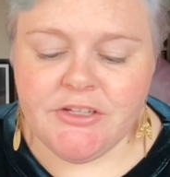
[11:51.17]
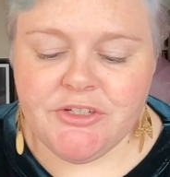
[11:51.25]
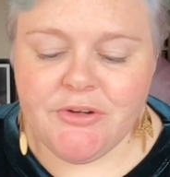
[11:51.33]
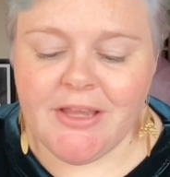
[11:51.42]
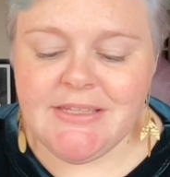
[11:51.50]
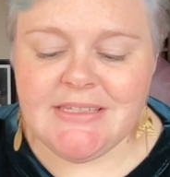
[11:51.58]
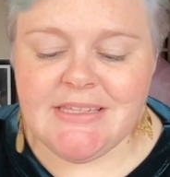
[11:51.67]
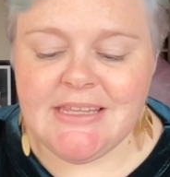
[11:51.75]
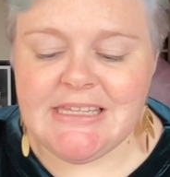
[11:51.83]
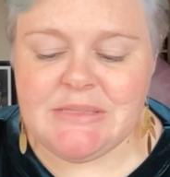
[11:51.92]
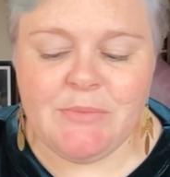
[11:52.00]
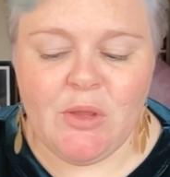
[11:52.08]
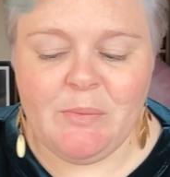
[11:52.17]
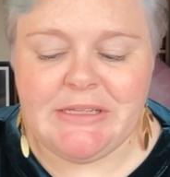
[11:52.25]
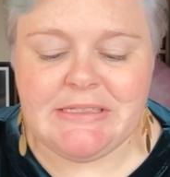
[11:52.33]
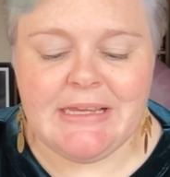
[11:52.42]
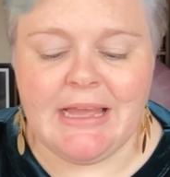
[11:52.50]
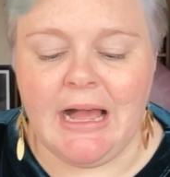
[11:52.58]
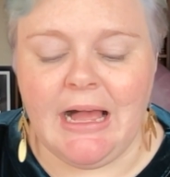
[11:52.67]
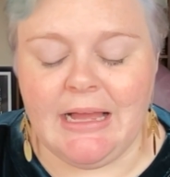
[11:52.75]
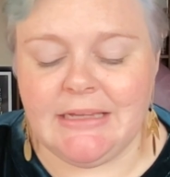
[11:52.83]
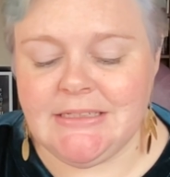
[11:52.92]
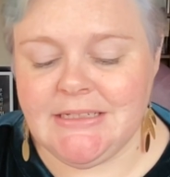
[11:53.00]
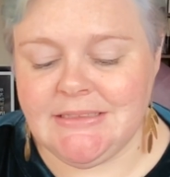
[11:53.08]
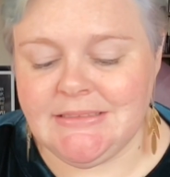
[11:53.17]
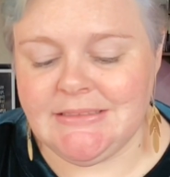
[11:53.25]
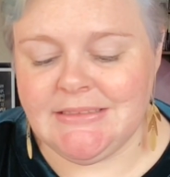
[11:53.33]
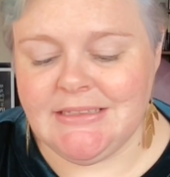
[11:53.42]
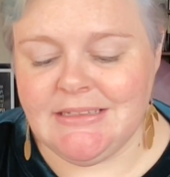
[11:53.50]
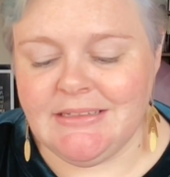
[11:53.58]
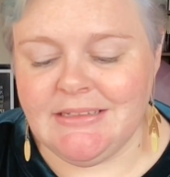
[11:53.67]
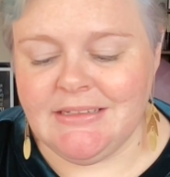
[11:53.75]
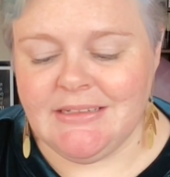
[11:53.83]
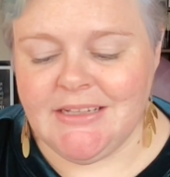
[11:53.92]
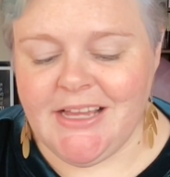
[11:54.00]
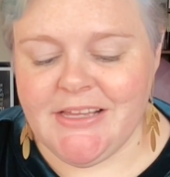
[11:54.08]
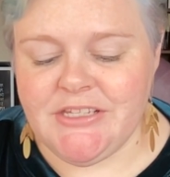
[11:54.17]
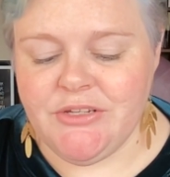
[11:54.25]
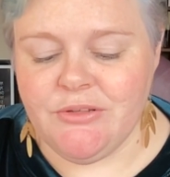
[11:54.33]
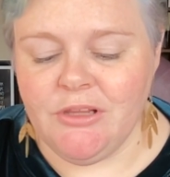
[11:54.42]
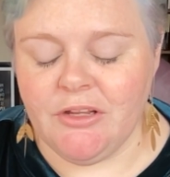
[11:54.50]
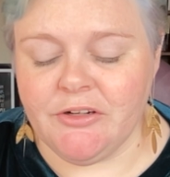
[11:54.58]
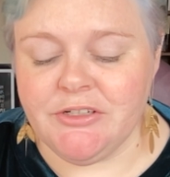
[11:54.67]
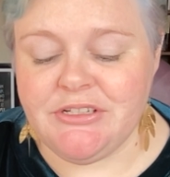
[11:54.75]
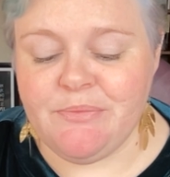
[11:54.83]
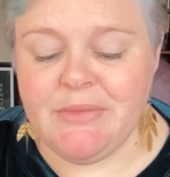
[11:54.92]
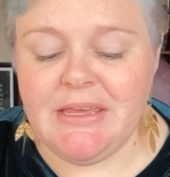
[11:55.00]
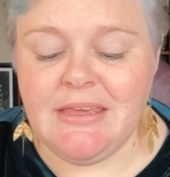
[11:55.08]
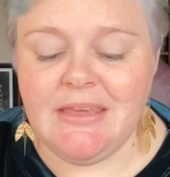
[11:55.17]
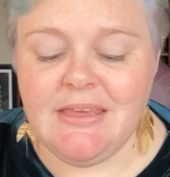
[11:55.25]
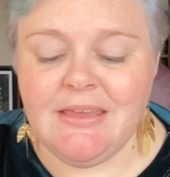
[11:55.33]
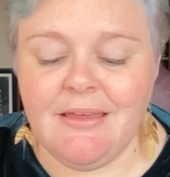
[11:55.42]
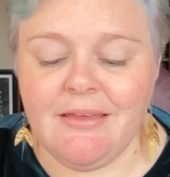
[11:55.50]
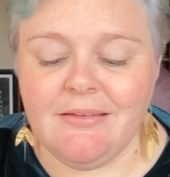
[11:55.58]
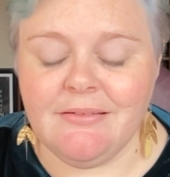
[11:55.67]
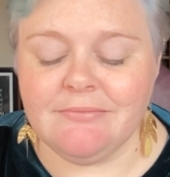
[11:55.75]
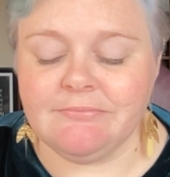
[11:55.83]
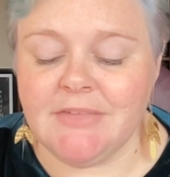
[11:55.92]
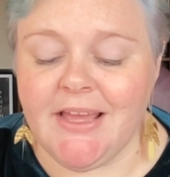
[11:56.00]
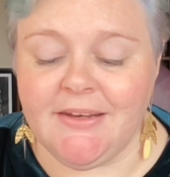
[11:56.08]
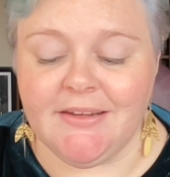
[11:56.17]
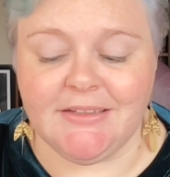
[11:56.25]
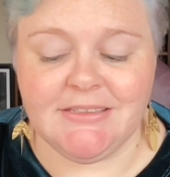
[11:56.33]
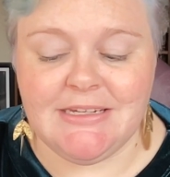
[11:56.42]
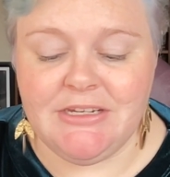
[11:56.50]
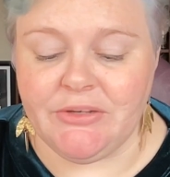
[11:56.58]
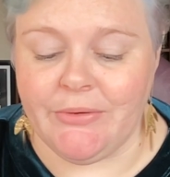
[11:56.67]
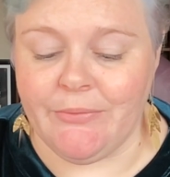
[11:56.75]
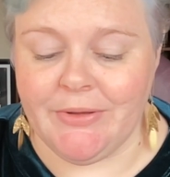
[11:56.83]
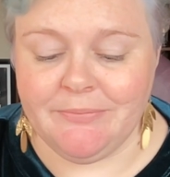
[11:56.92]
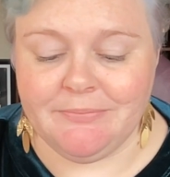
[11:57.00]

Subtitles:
Trust this moment to God as you learn to be and not to do.